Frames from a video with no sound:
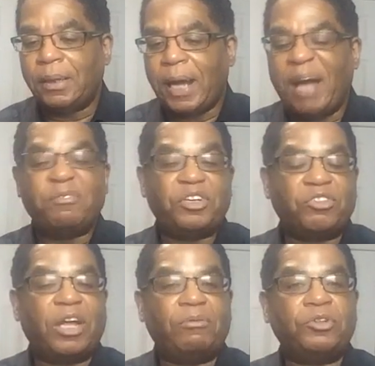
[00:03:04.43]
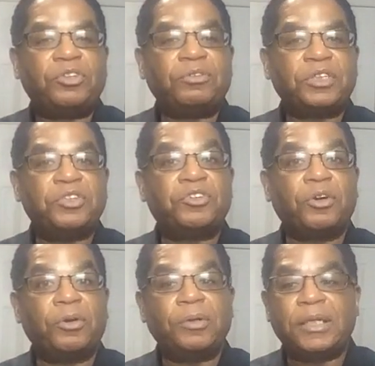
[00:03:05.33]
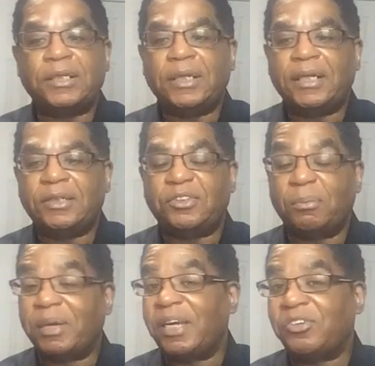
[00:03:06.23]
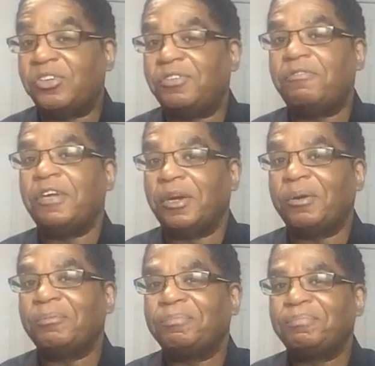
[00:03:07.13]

obvious levels of concern and in some cases fear.